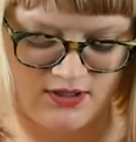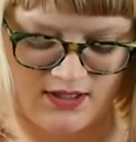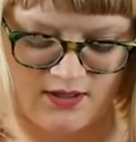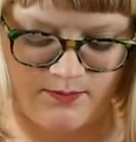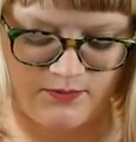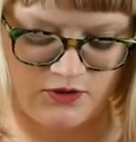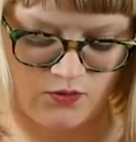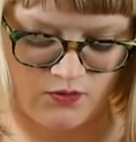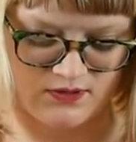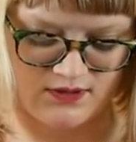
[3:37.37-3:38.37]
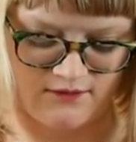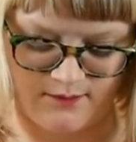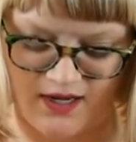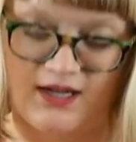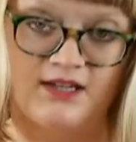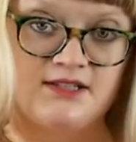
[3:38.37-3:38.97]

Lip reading: to the soles of my